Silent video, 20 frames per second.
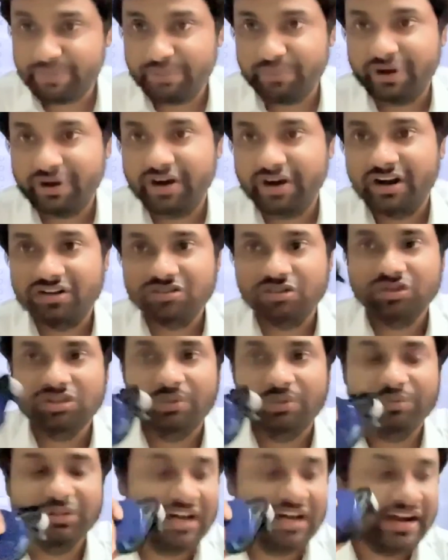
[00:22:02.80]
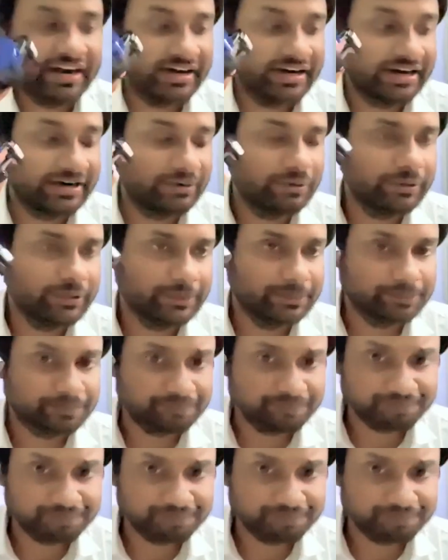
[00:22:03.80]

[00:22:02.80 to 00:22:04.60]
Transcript: radars or something like that. Okay.